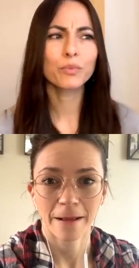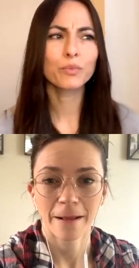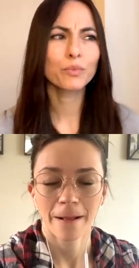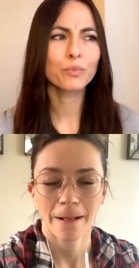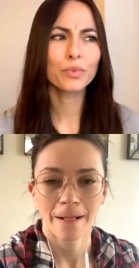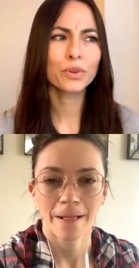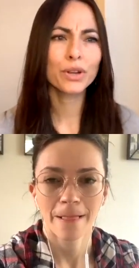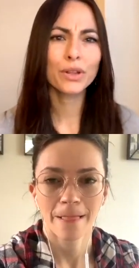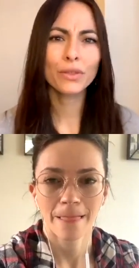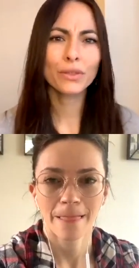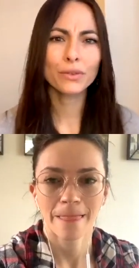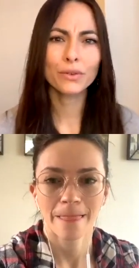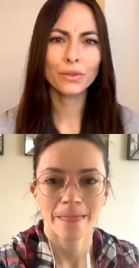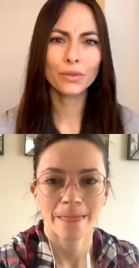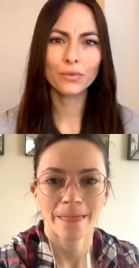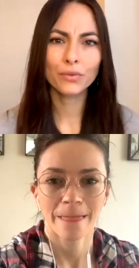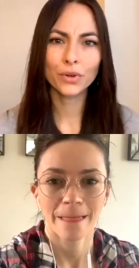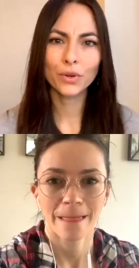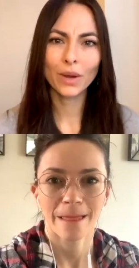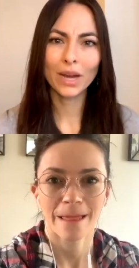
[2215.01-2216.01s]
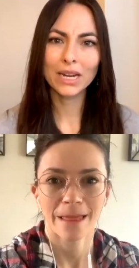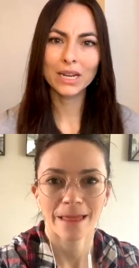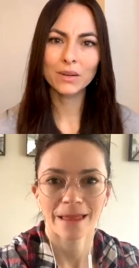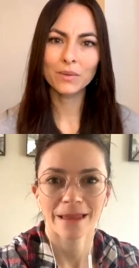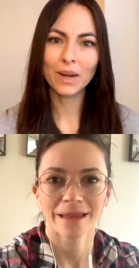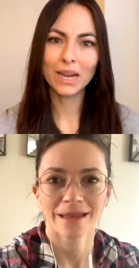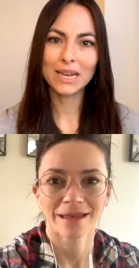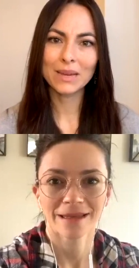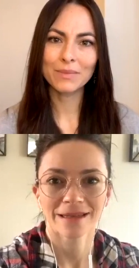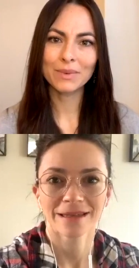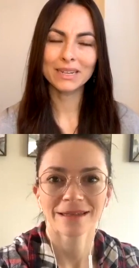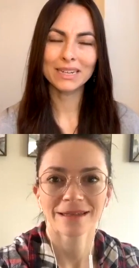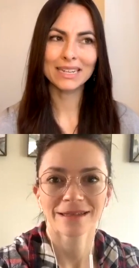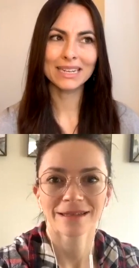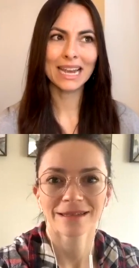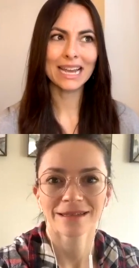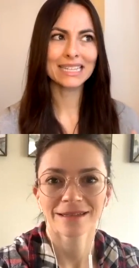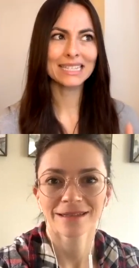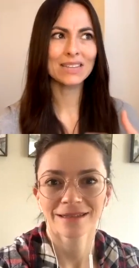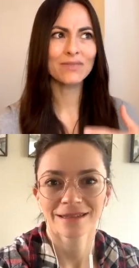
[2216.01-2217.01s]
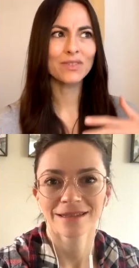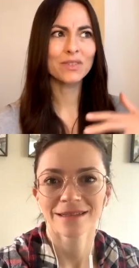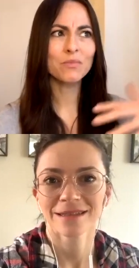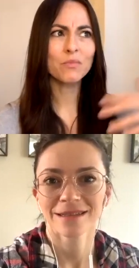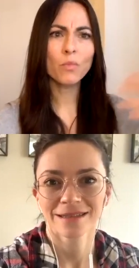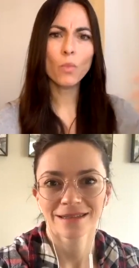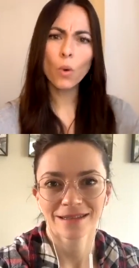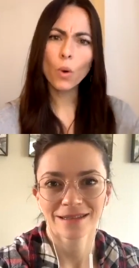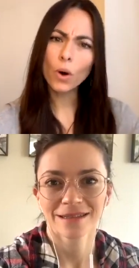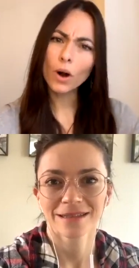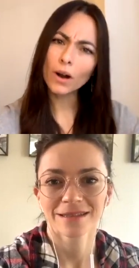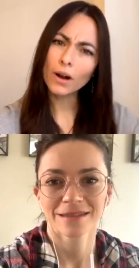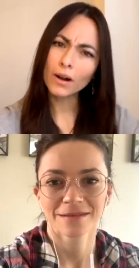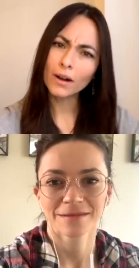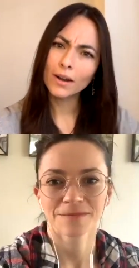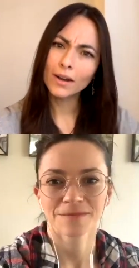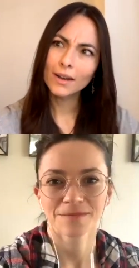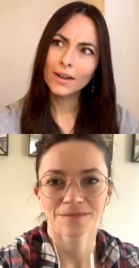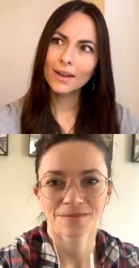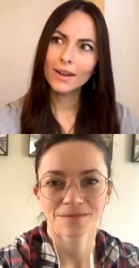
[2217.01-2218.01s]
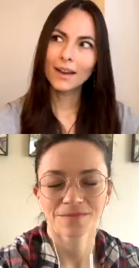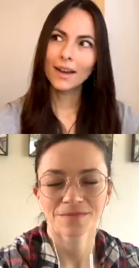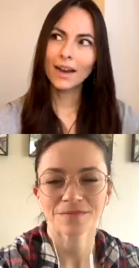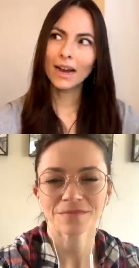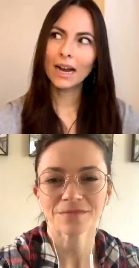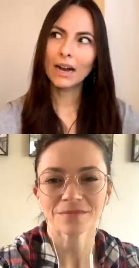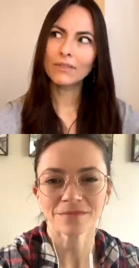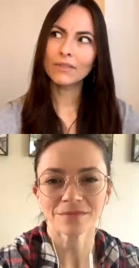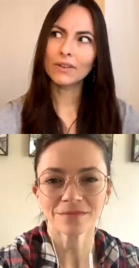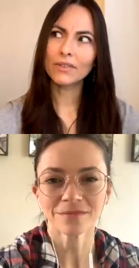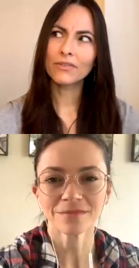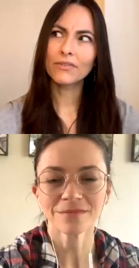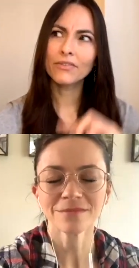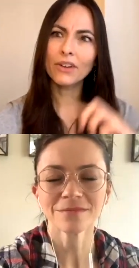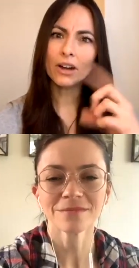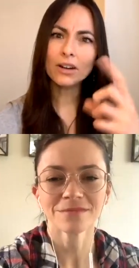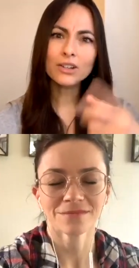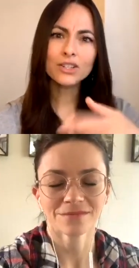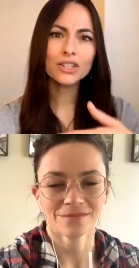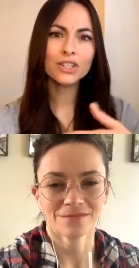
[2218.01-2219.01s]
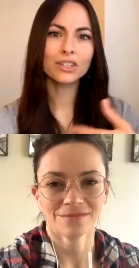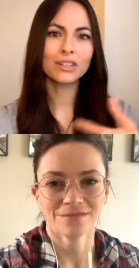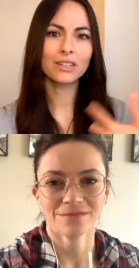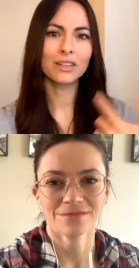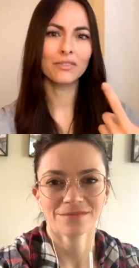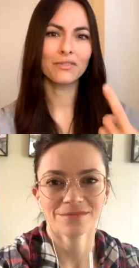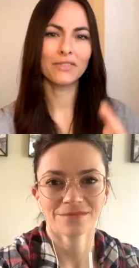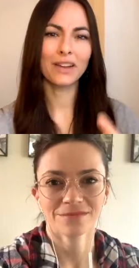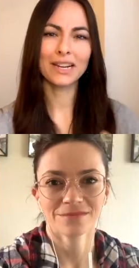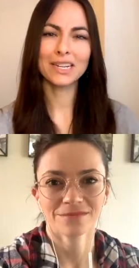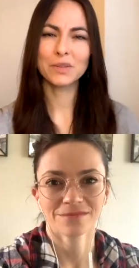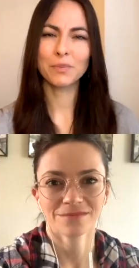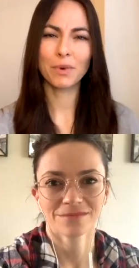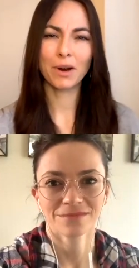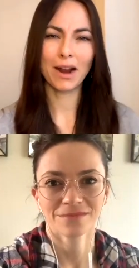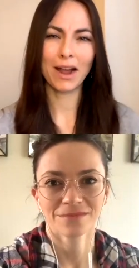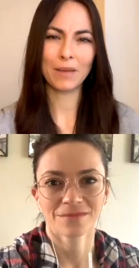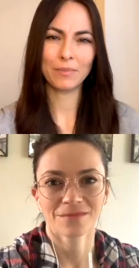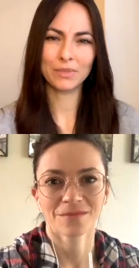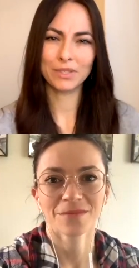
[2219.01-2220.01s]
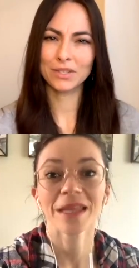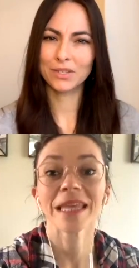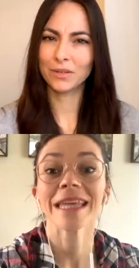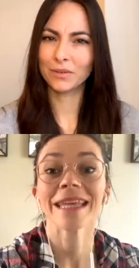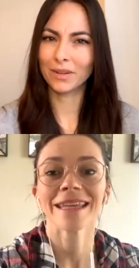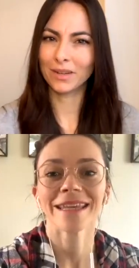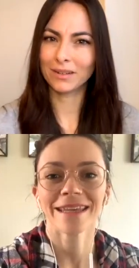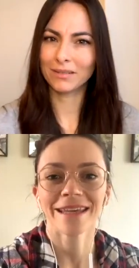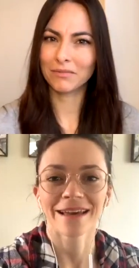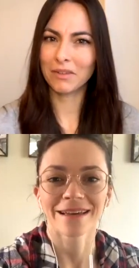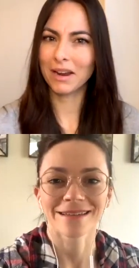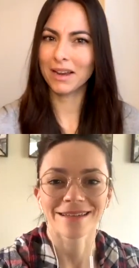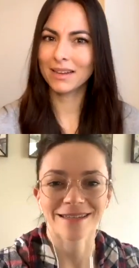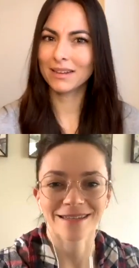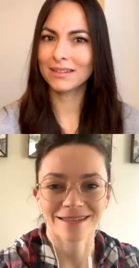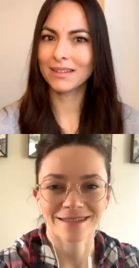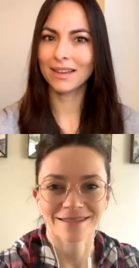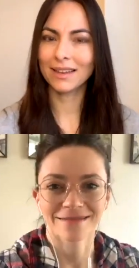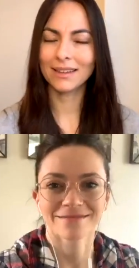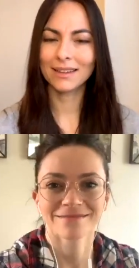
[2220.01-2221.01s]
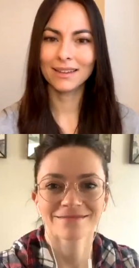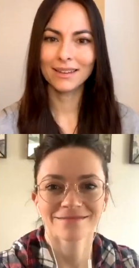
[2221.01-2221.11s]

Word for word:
Speaker 1: breathed through anyway but it has even more of a functional effect perhaps to it yes right? like